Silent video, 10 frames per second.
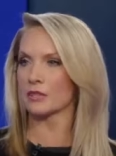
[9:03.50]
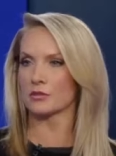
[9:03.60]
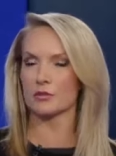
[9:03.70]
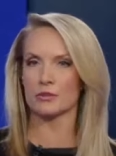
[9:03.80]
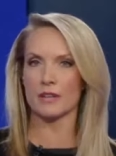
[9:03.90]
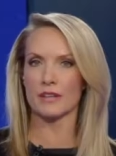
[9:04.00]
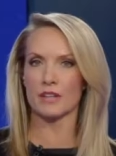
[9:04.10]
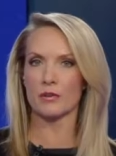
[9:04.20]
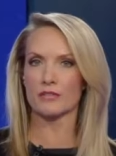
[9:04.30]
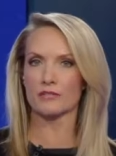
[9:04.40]
be true. So I
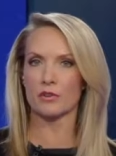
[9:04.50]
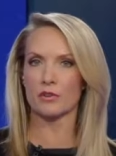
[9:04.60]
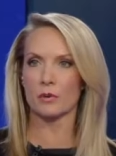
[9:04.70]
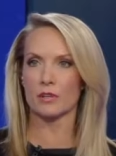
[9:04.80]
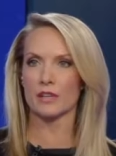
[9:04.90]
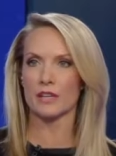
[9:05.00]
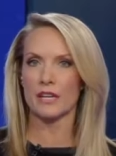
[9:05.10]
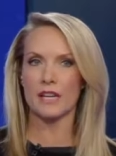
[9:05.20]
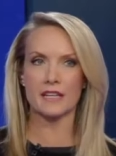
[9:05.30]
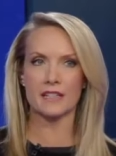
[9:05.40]
think going forward
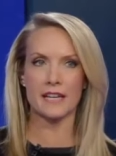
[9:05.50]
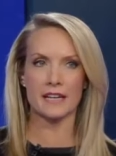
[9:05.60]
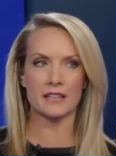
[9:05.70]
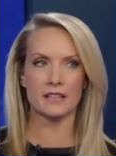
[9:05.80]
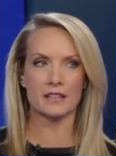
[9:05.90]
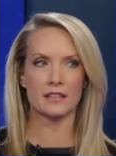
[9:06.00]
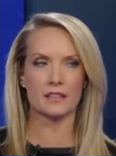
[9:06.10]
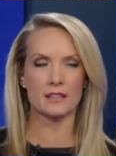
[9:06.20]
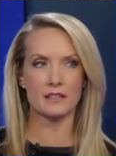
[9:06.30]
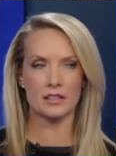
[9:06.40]
in a second
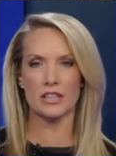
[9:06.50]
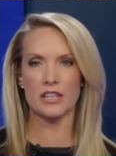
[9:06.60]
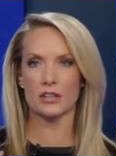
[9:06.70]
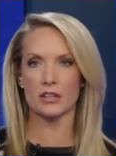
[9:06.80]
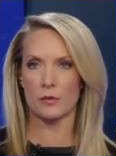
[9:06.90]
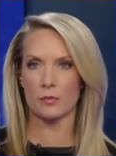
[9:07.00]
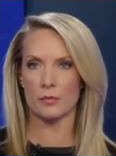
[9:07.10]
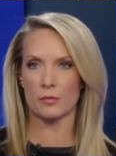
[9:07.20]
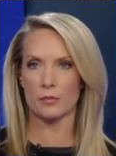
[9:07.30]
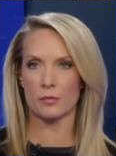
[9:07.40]
year of a
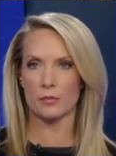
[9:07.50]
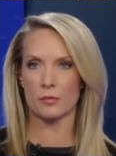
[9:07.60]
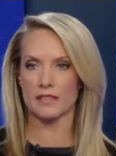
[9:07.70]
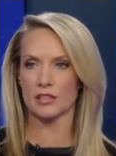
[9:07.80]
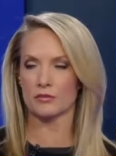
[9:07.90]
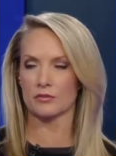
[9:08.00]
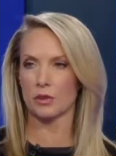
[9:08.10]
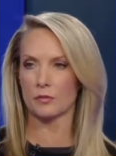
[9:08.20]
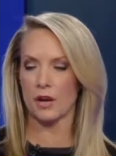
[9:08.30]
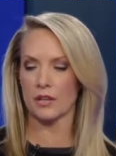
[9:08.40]
presidency, your
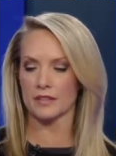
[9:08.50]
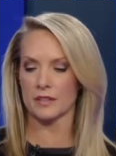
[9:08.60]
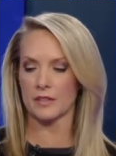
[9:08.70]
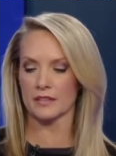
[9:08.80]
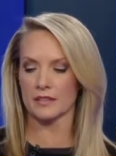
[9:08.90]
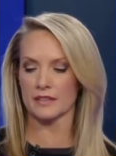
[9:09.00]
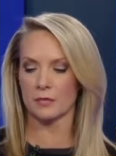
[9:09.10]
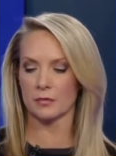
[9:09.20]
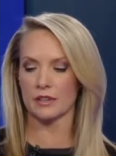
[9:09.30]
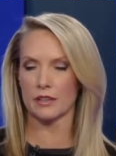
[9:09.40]
foreign policy pieces
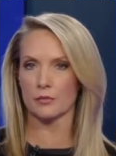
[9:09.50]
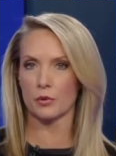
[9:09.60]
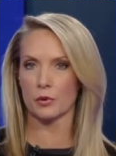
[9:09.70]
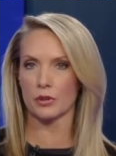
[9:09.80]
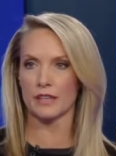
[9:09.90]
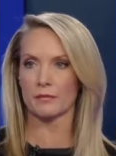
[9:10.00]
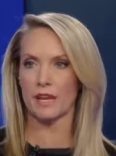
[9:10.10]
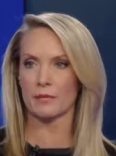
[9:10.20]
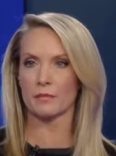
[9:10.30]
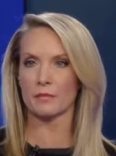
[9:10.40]
get really important
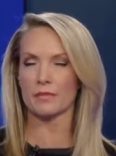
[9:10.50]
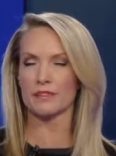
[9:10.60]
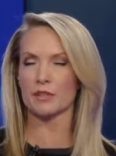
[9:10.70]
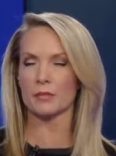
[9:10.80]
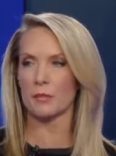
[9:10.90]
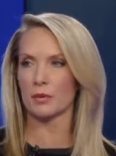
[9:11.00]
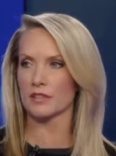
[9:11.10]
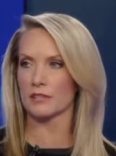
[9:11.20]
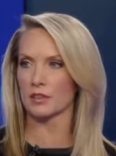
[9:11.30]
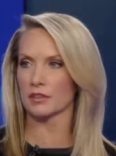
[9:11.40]
and a little bit more
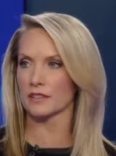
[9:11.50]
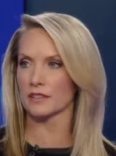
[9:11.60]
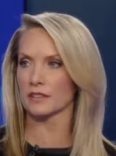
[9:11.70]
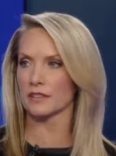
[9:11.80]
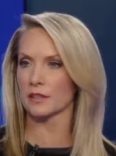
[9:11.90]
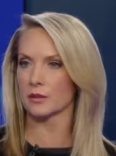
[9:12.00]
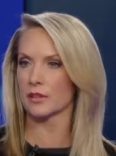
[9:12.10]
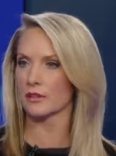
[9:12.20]
difficult to deal with.